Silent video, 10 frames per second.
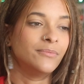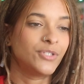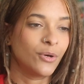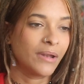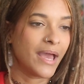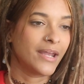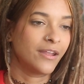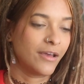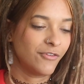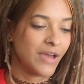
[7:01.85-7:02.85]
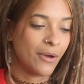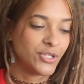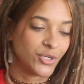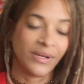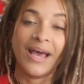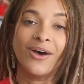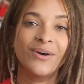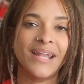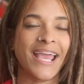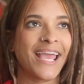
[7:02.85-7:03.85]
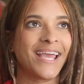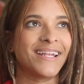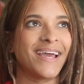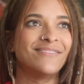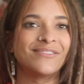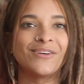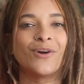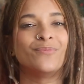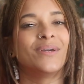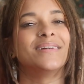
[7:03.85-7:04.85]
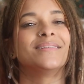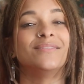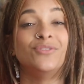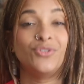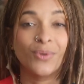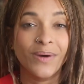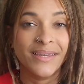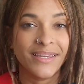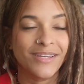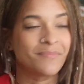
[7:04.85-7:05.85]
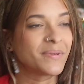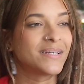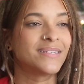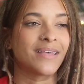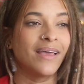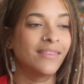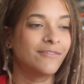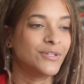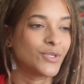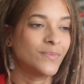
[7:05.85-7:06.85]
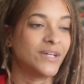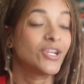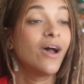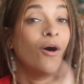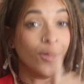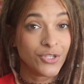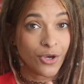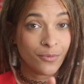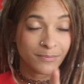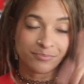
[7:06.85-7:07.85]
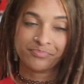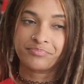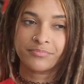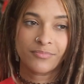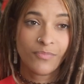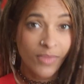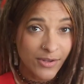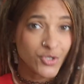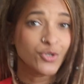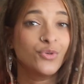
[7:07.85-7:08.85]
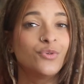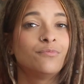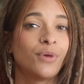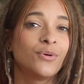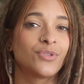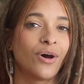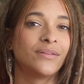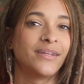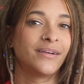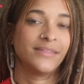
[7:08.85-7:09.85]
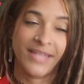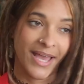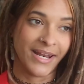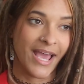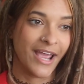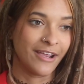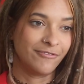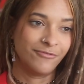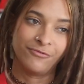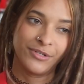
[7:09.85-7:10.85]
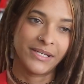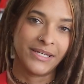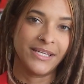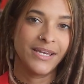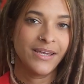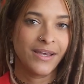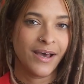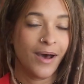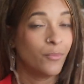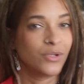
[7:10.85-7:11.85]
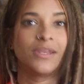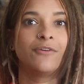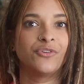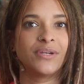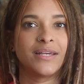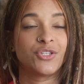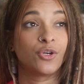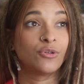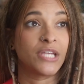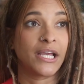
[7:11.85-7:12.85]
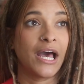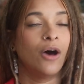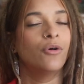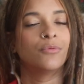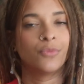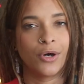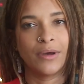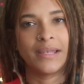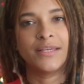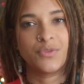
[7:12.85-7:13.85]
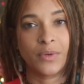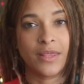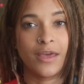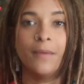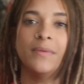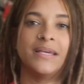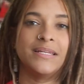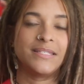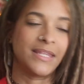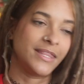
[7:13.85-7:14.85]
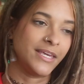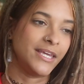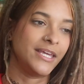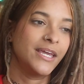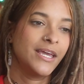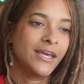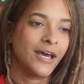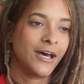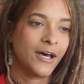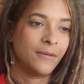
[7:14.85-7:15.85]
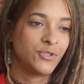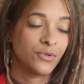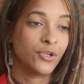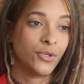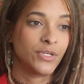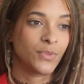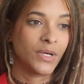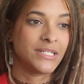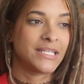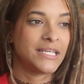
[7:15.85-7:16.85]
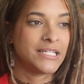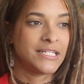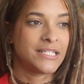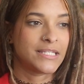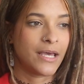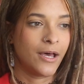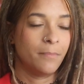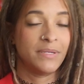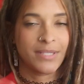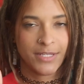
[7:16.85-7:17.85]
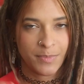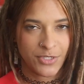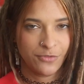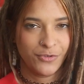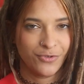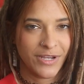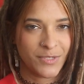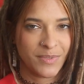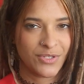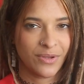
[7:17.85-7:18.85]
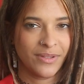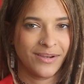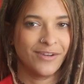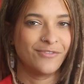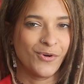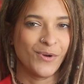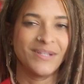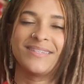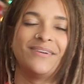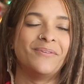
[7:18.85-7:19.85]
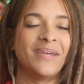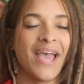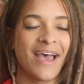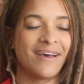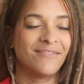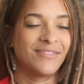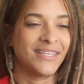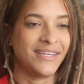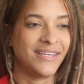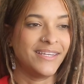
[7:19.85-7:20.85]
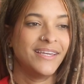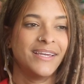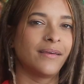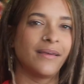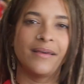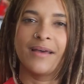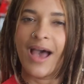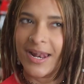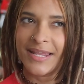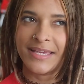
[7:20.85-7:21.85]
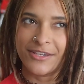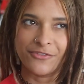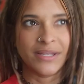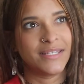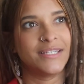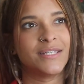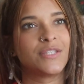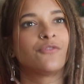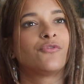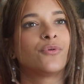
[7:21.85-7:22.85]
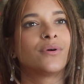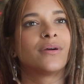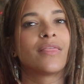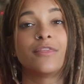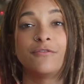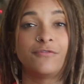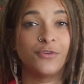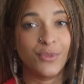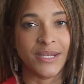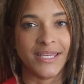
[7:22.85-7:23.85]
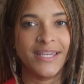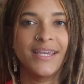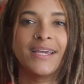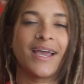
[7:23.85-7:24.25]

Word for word: I'm so glad of how it turned out and I really hope you guys enjoy it because I love it so much. Also, two posts on there that I really um, would love for you guys to go check out. Well, at least one of them is the uh, two of the newest ones is um, besides a bunch of food recipes on there, of course, we have the holiday gift ideas for the foodie.